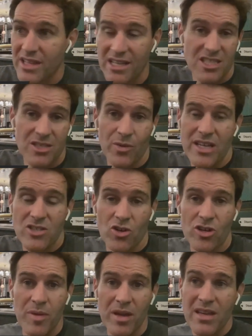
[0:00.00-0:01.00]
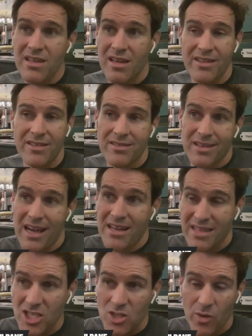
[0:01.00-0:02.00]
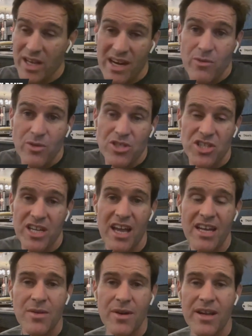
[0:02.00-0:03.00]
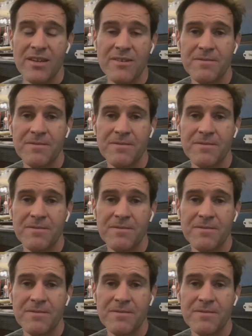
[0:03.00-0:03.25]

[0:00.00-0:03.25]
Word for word: That's the way it's going to be, and yeah. I, that's the way that I would see it anyway.